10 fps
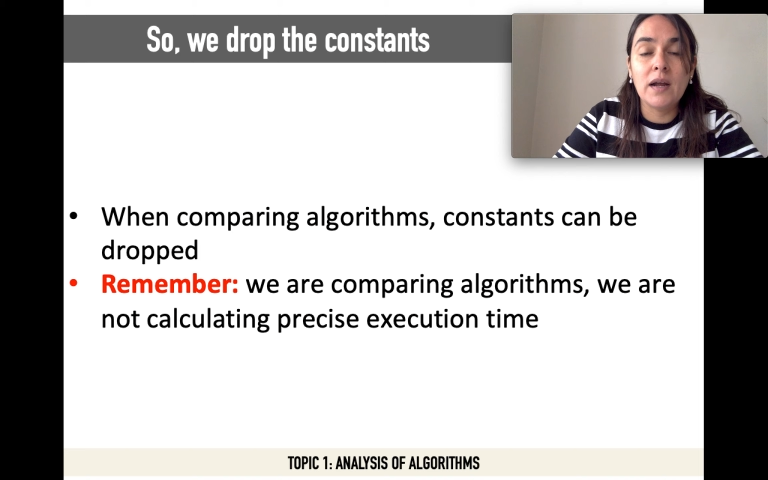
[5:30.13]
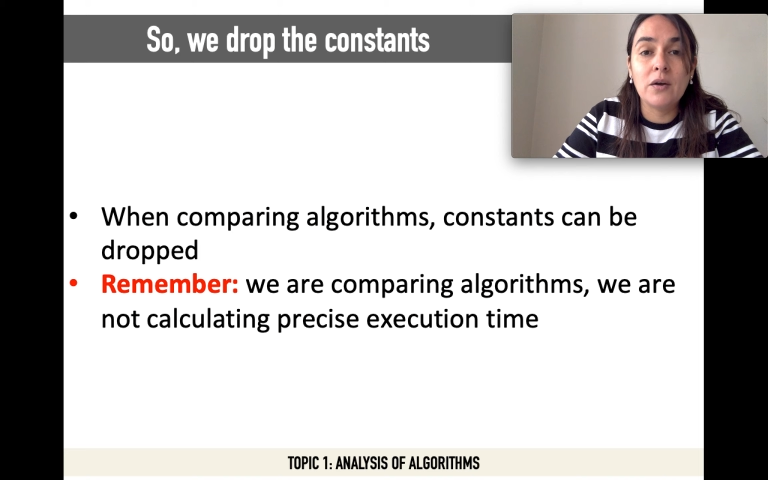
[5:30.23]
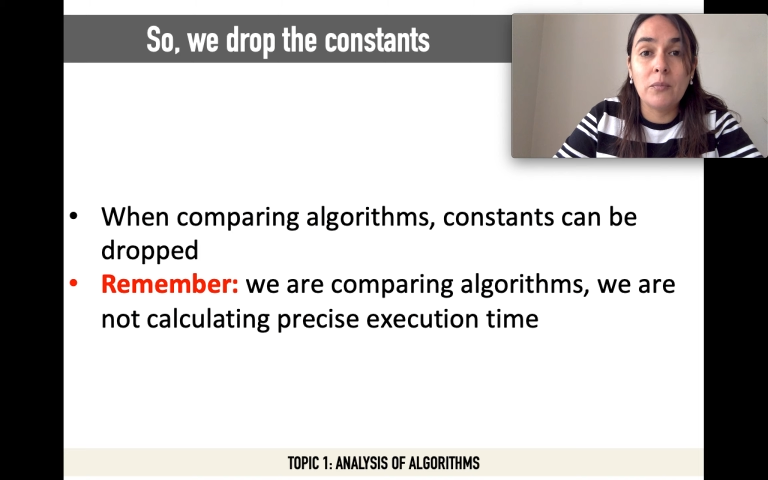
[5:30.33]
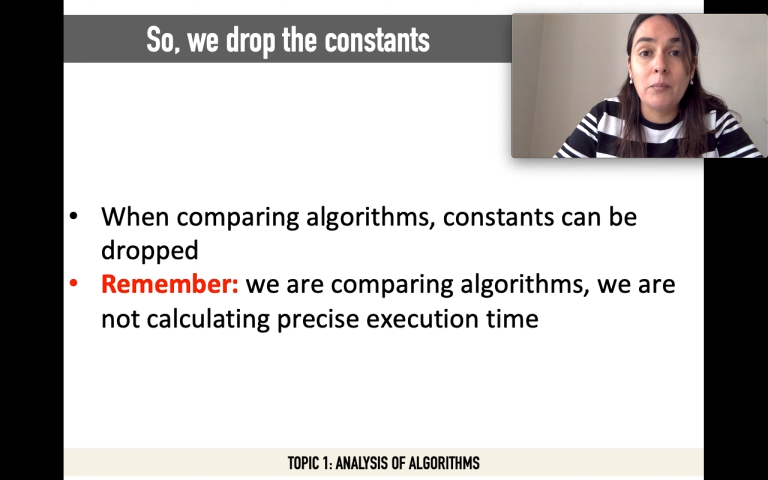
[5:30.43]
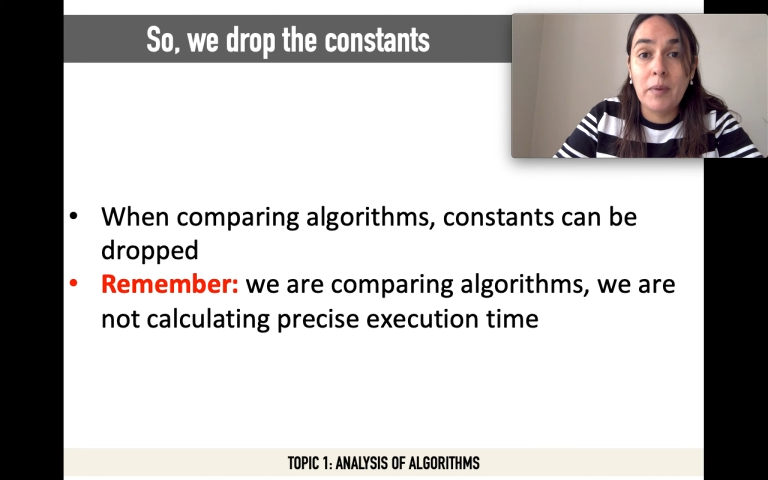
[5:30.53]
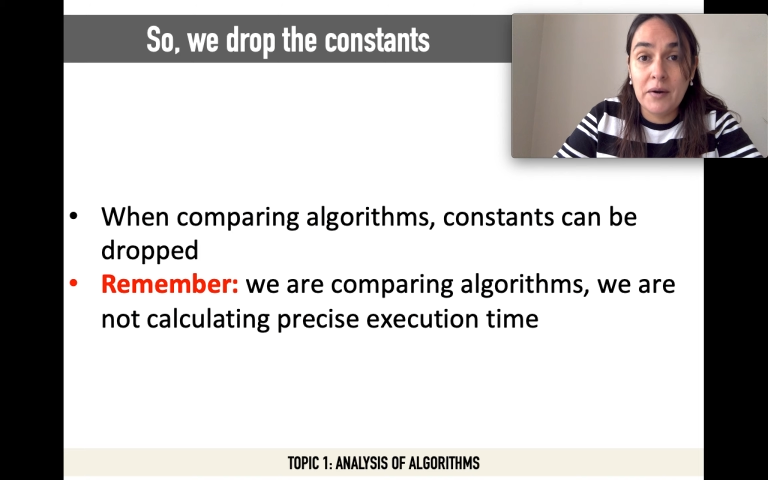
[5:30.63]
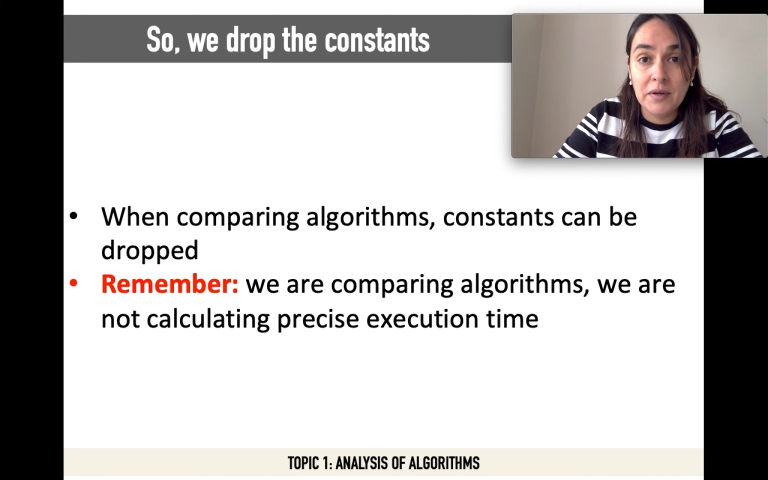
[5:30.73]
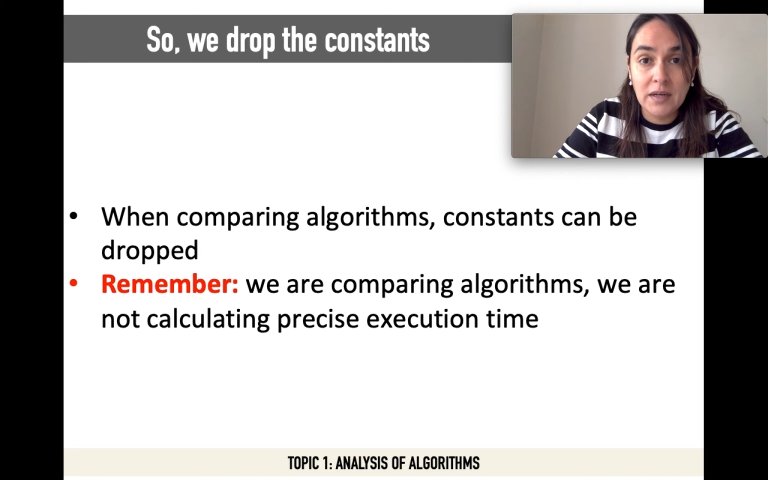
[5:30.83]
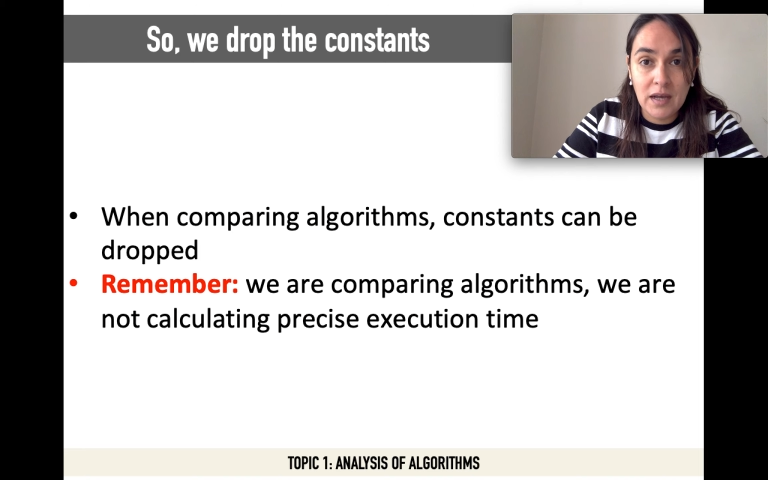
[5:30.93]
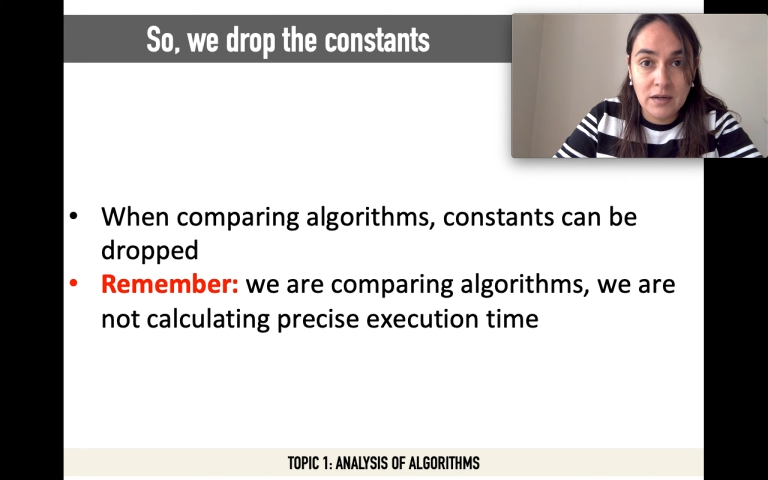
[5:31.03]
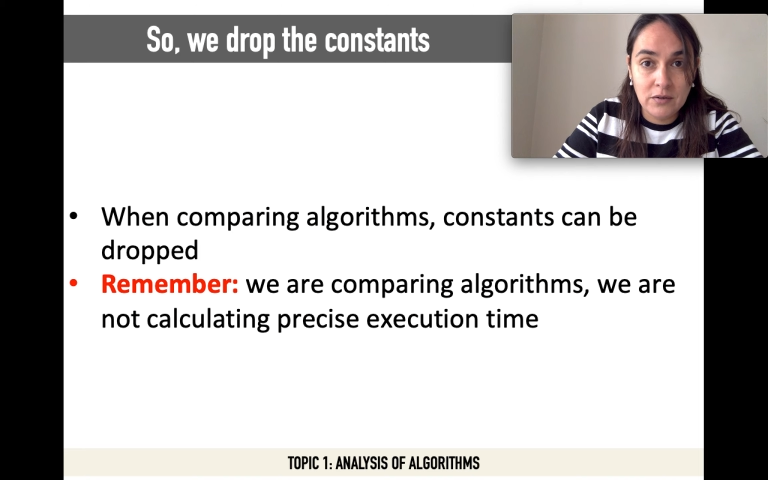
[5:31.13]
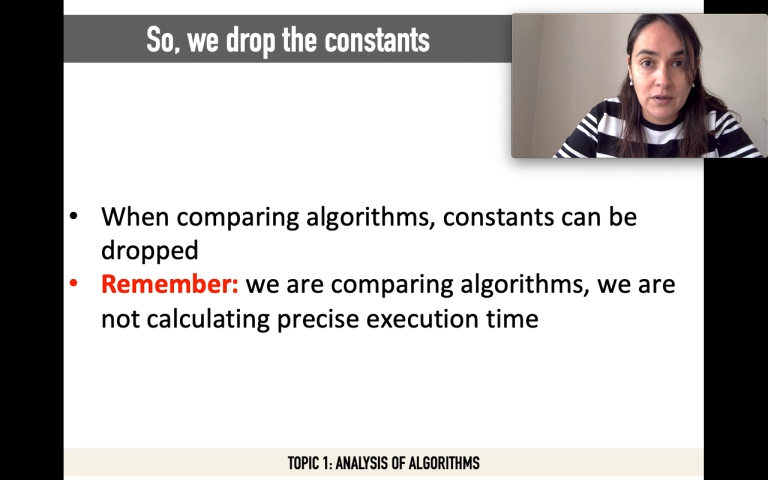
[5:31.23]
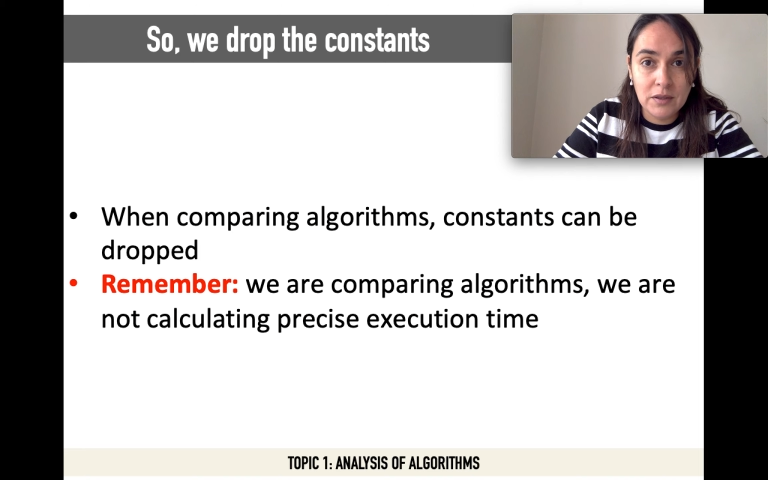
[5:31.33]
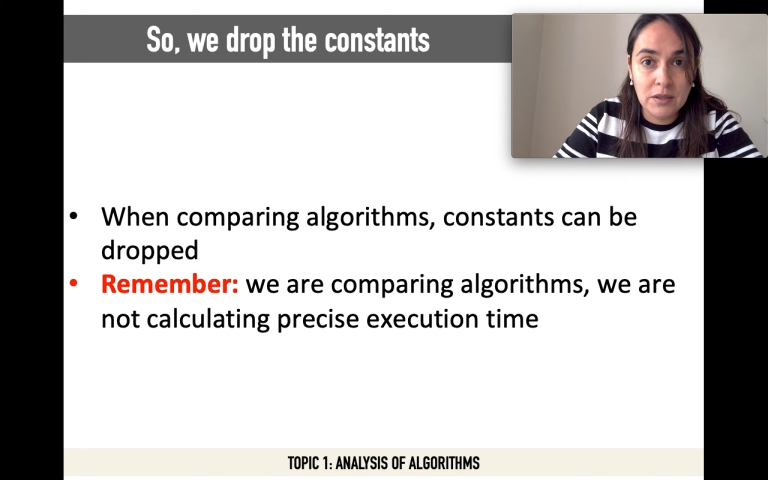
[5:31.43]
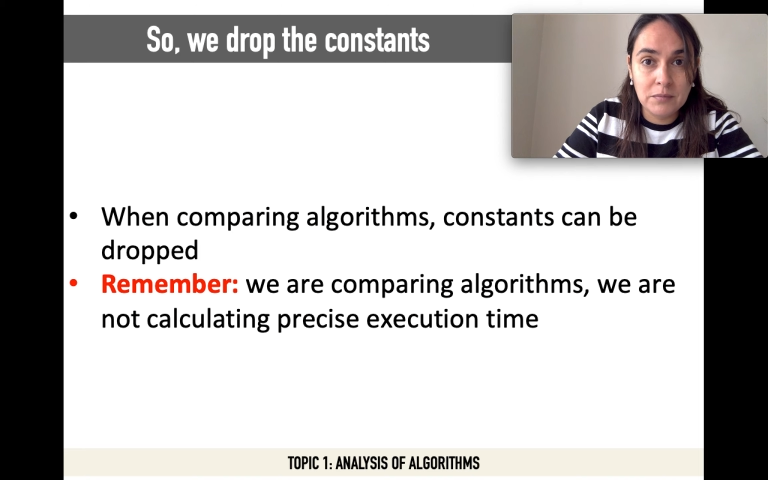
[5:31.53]
comparing
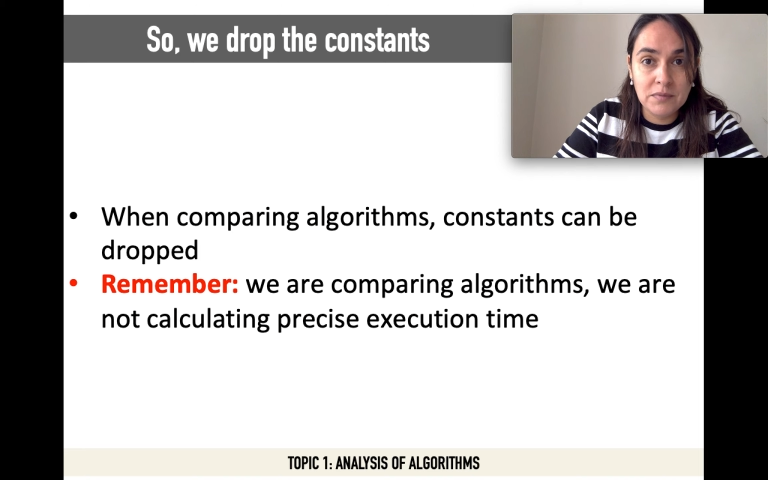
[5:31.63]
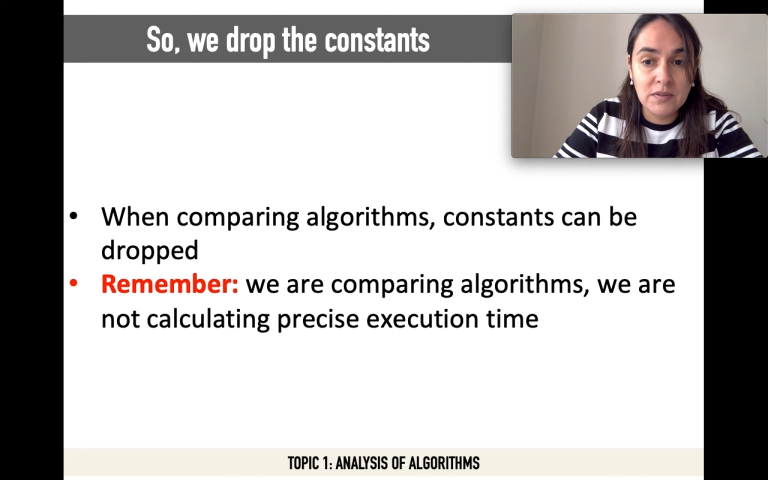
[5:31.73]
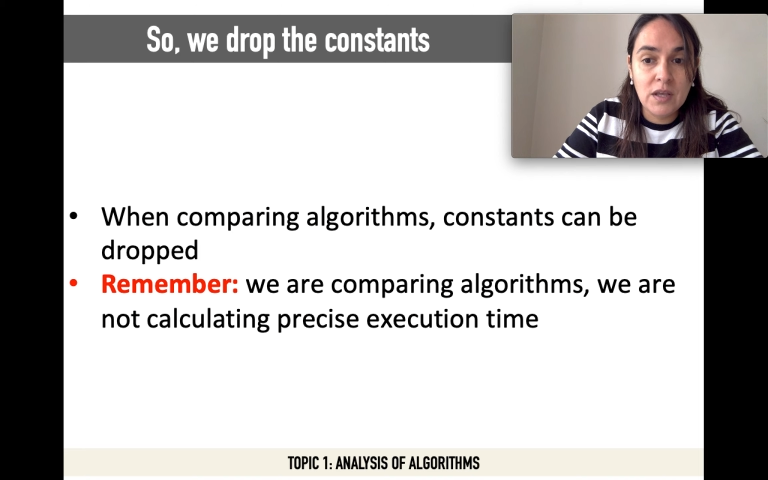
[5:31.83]
algorithms.